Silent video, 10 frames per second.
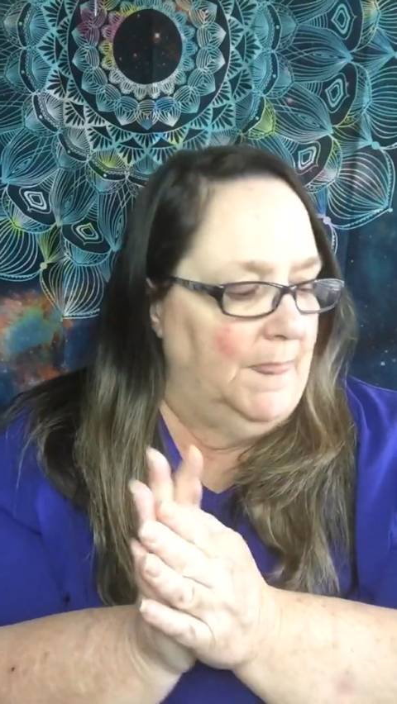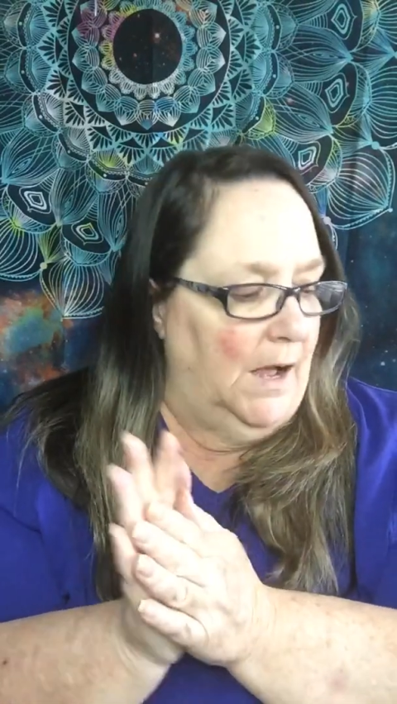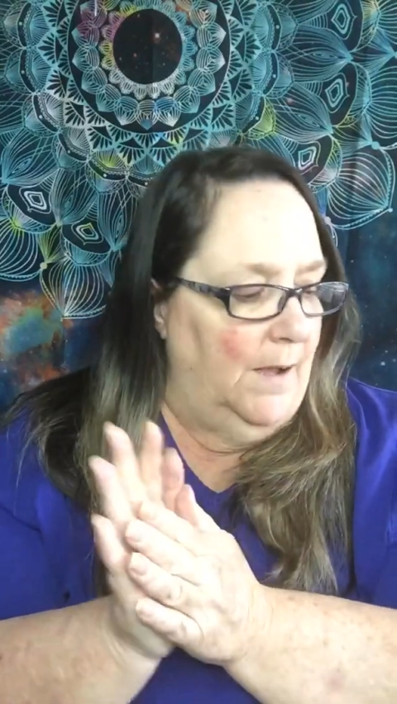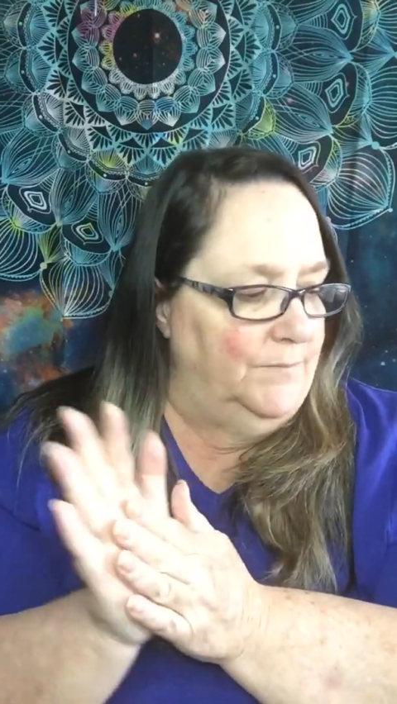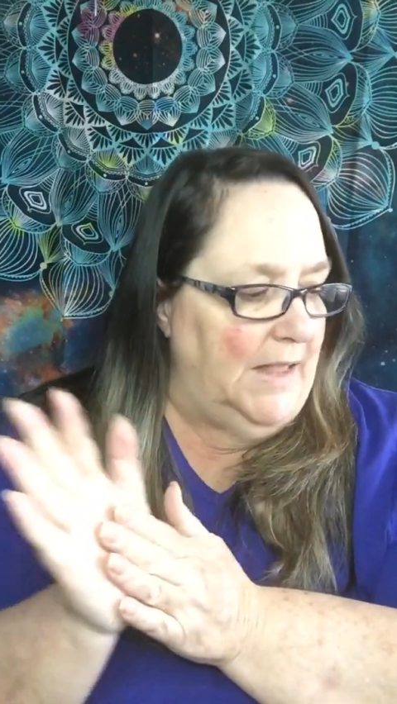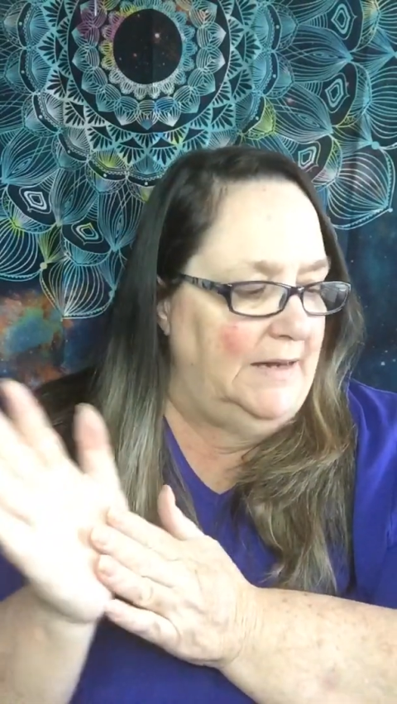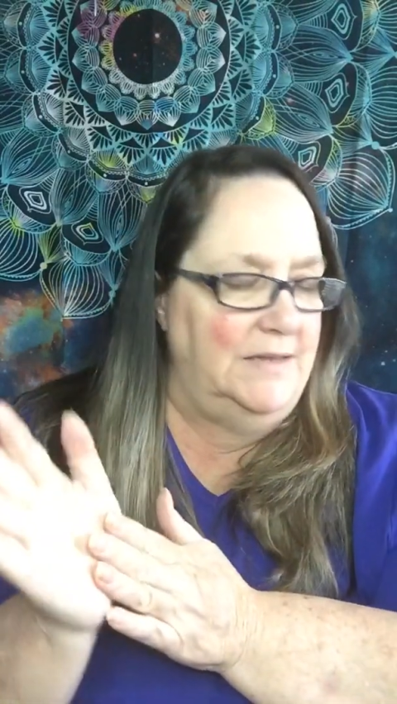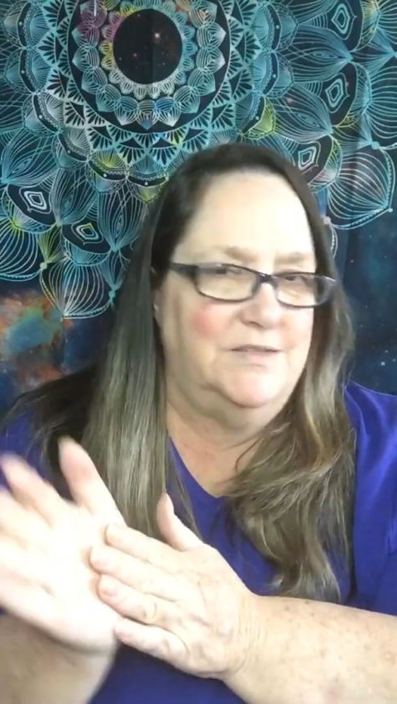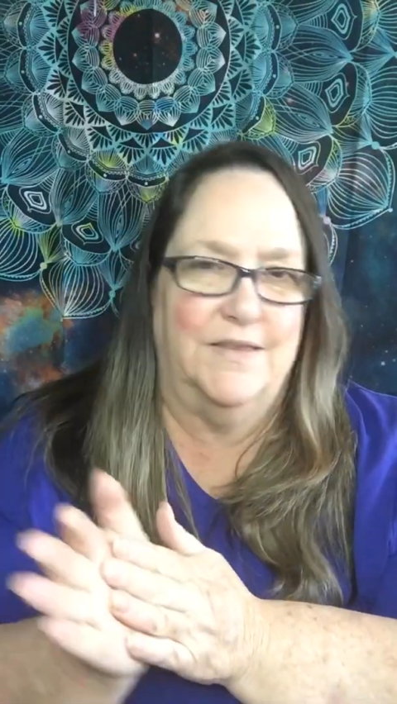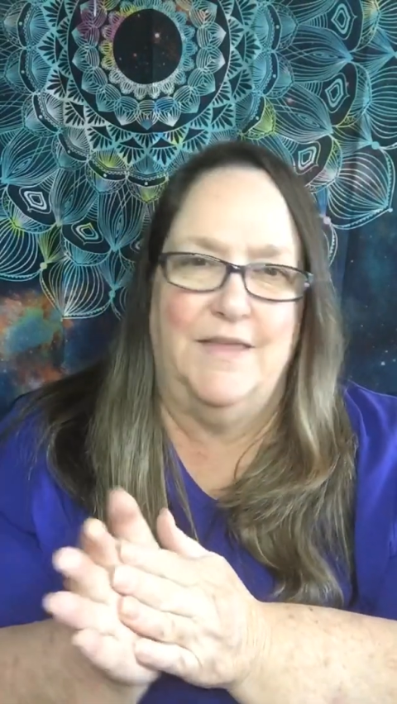and
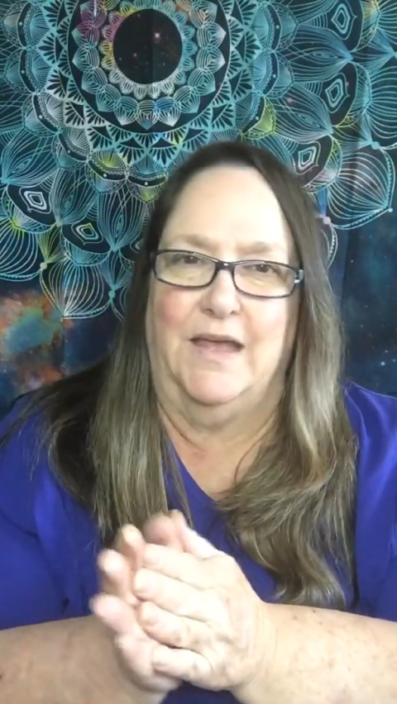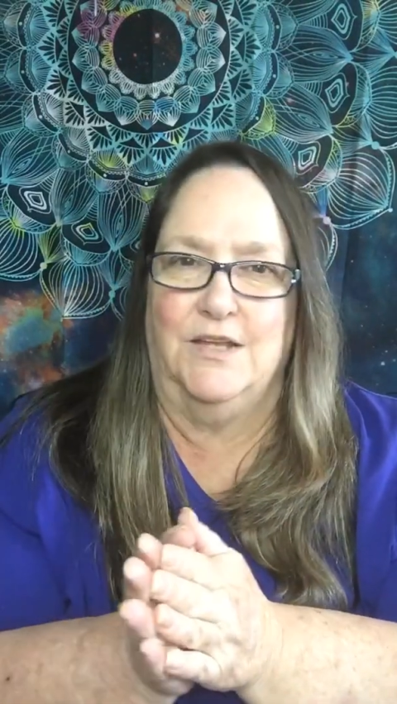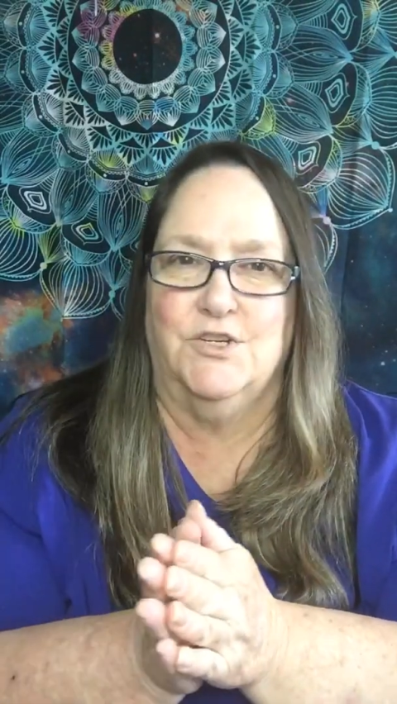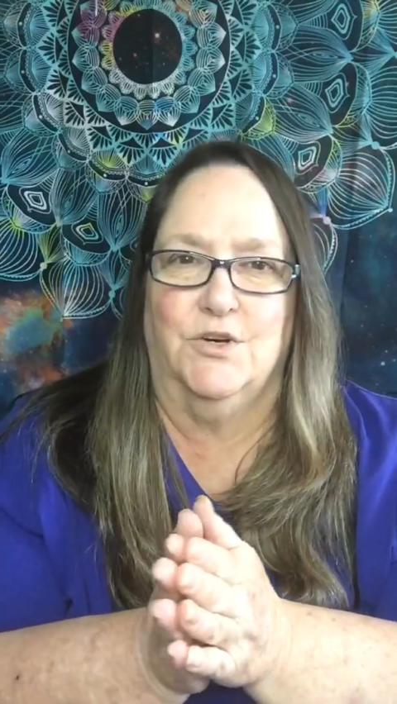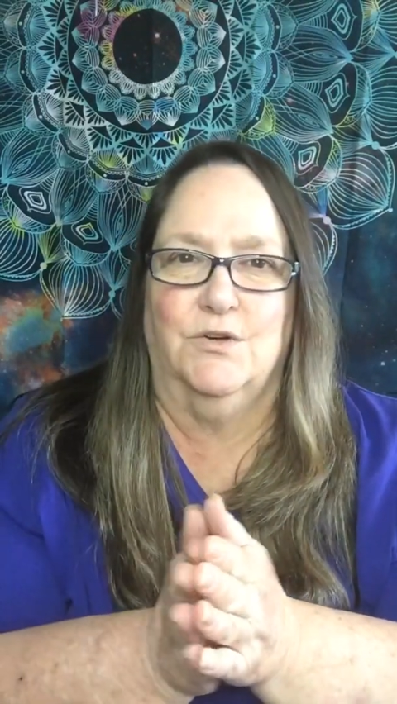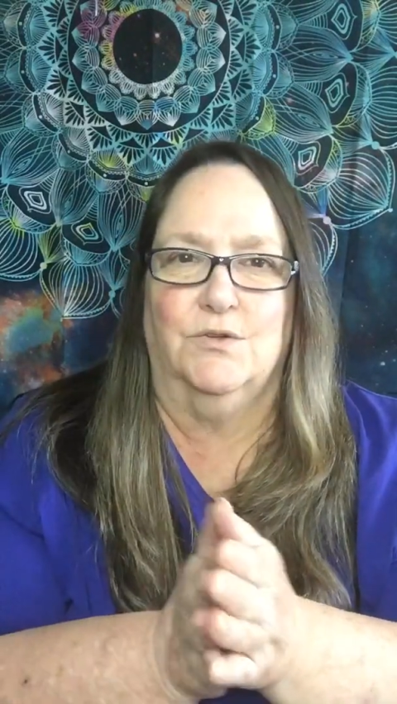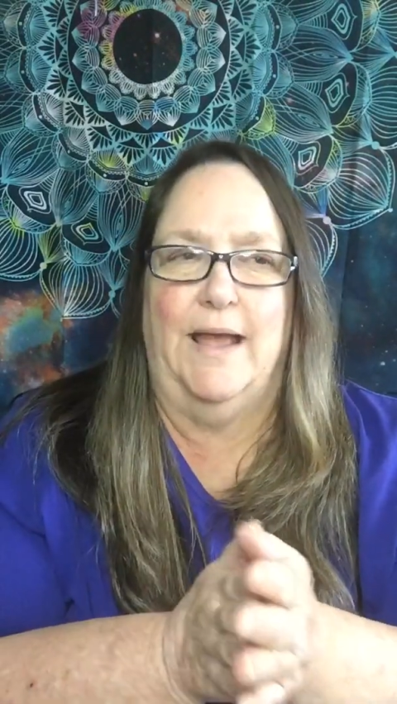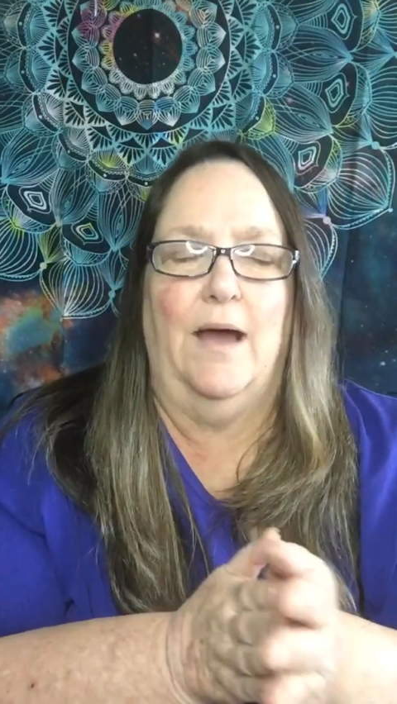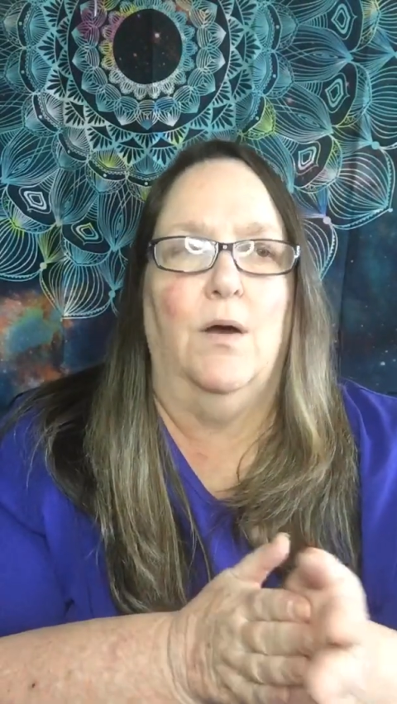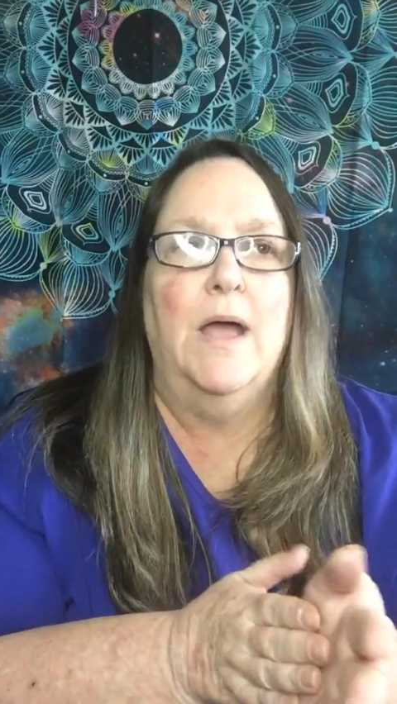into that eternal
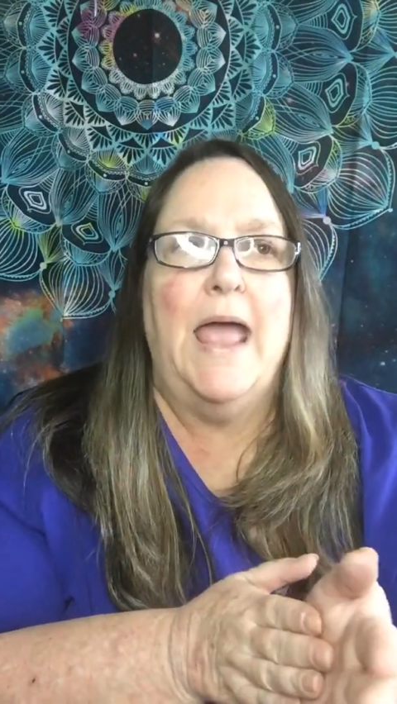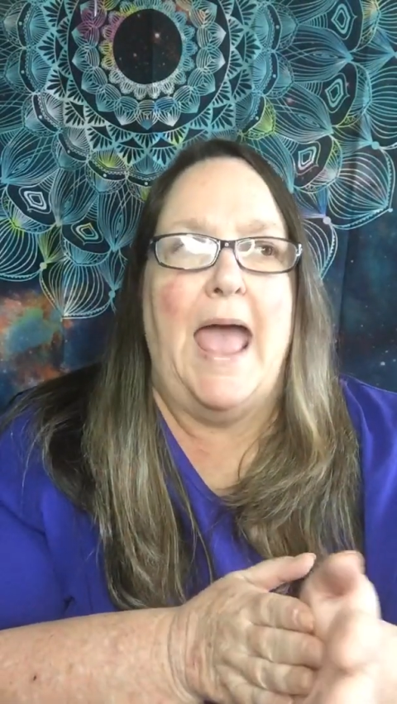now.